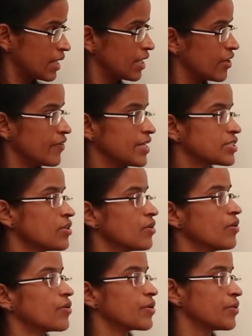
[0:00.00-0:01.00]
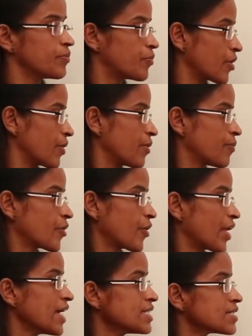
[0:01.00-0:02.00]
innovation or
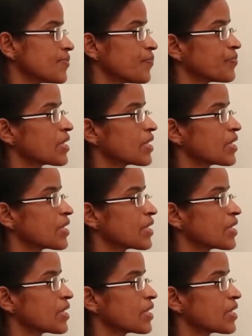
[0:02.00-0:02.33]
products.